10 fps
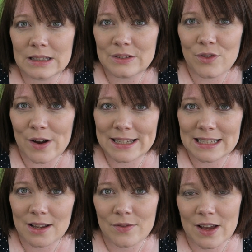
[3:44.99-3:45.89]

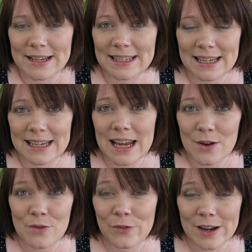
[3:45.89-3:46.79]
the stuff that I say in
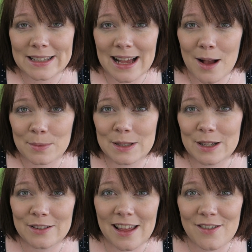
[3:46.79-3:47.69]
here. Revise
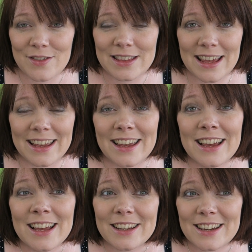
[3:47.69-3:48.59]
absolutely everything.
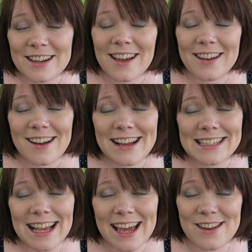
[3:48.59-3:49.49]
Good luck
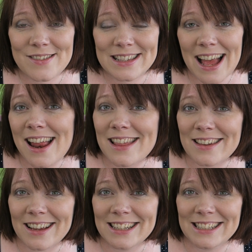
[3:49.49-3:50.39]
guys, and if there's
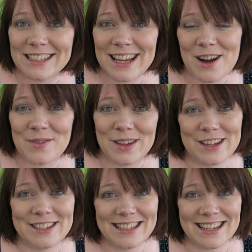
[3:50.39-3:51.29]
anything I can do to help
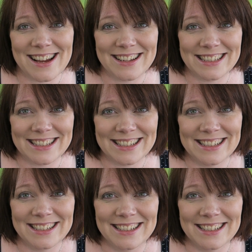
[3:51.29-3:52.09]
you, just ask.